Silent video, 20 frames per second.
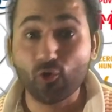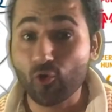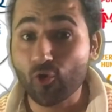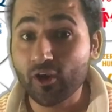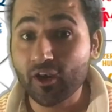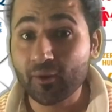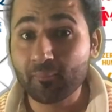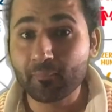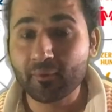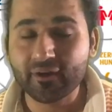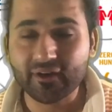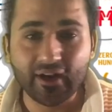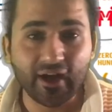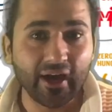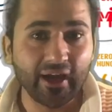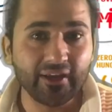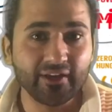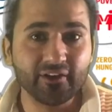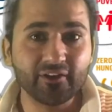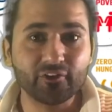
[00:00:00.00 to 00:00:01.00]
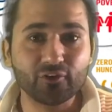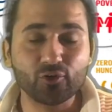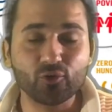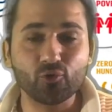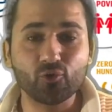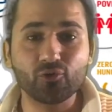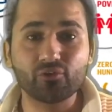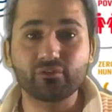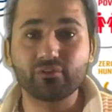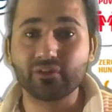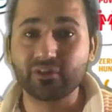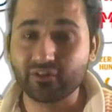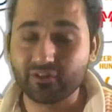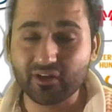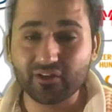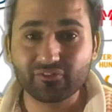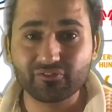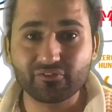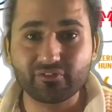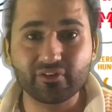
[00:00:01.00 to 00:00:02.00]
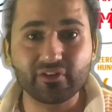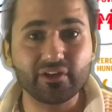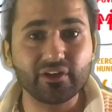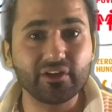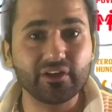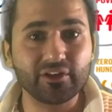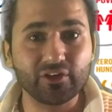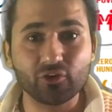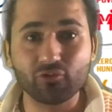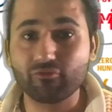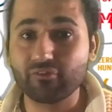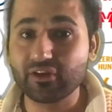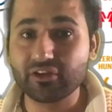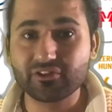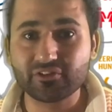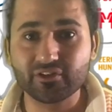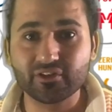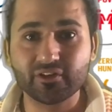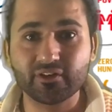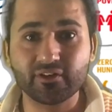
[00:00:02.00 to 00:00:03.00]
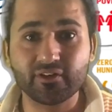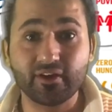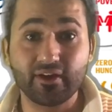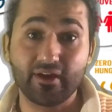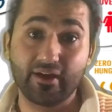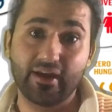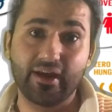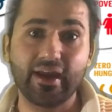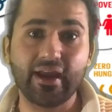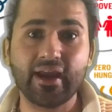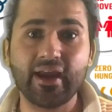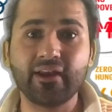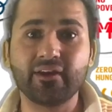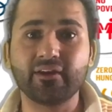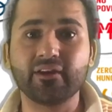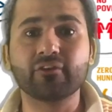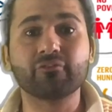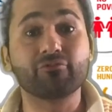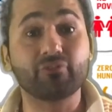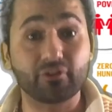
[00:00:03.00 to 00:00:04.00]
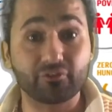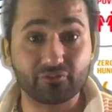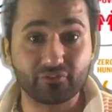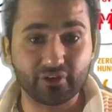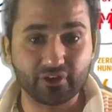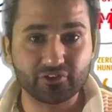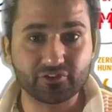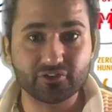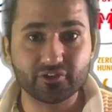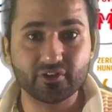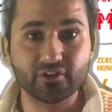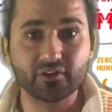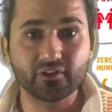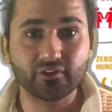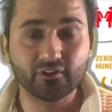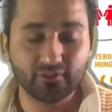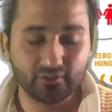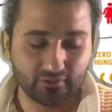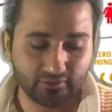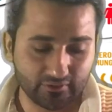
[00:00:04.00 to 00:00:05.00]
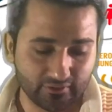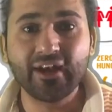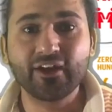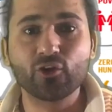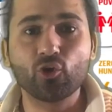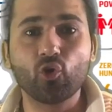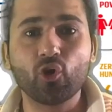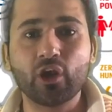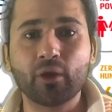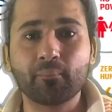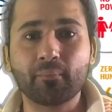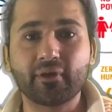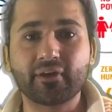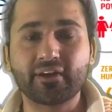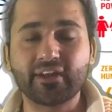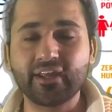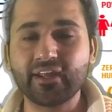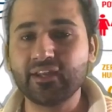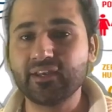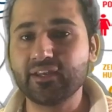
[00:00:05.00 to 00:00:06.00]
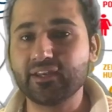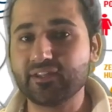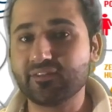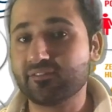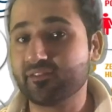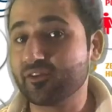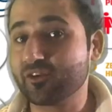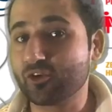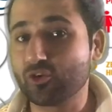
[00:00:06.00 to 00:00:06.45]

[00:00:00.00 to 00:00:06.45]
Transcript: Goal number nine includes industry, innovation and infrastructure, and goal number ten is